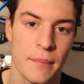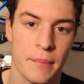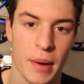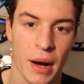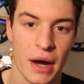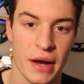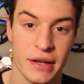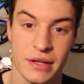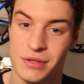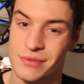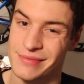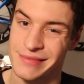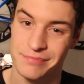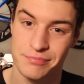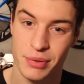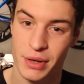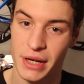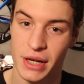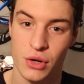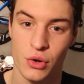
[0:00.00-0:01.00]
but it's
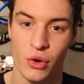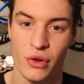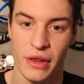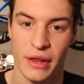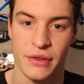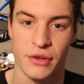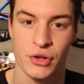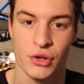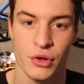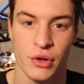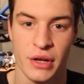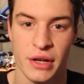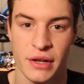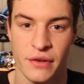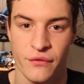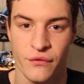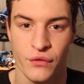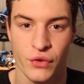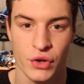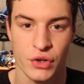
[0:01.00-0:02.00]
pretty cool that they're doing
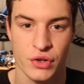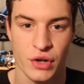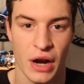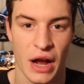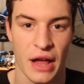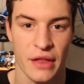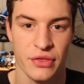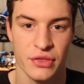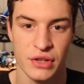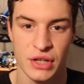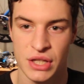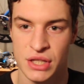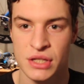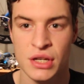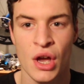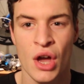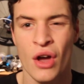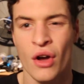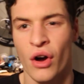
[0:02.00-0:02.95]
it for triathletes.